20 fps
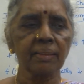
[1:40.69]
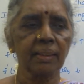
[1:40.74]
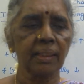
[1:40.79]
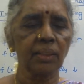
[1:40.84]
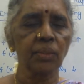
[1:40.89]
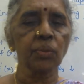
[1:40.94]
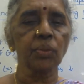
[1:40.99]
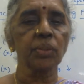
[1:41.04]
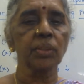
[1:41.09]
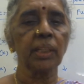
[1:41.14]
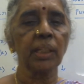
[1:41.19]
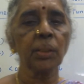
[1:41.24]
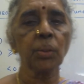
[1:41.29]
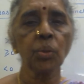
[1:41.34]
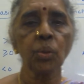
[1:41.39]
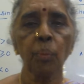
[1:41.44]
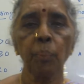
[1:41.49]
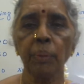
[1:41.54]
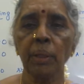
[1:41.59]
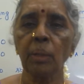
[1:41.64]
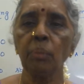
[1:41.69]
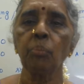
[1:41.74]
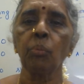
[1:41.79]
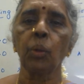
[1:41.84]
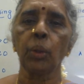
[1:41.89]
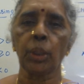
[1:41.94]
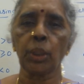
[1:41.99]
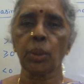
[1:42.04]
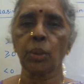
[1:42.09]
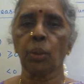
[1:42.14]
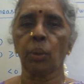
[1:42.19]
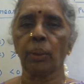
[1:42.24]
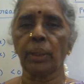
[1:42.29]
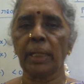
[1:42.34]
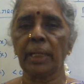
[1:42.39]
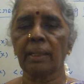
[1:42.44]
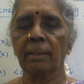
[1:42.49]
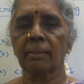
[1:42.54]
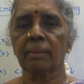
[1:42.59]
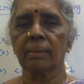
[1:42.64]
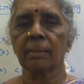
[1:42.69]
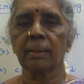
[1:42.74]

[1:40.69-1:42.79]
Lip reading: is said to be monotonic